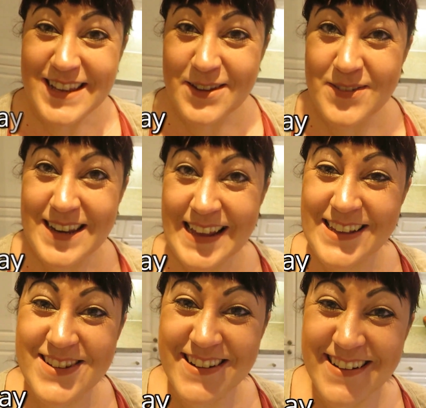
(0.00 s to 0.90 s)
good evening
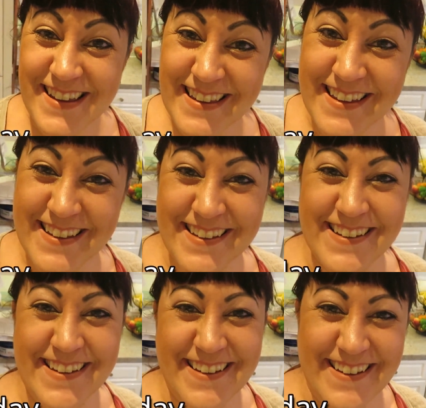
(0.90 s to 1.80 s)
and good night.
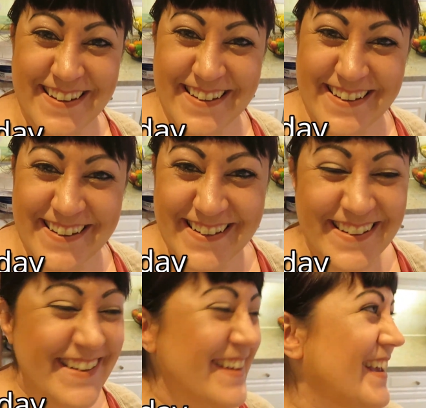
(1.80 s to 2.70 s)

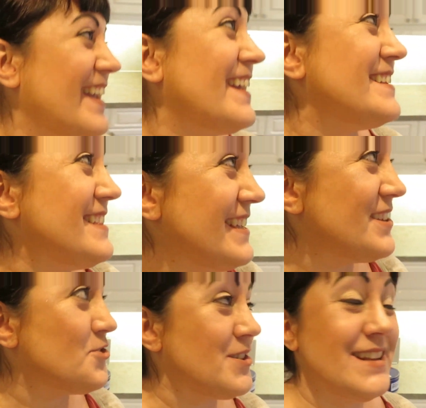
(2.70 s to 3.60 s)
It is
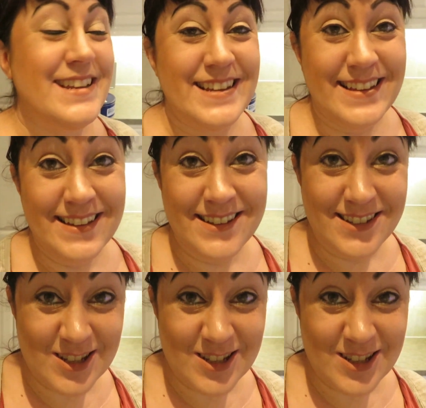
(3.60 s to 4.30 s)
literally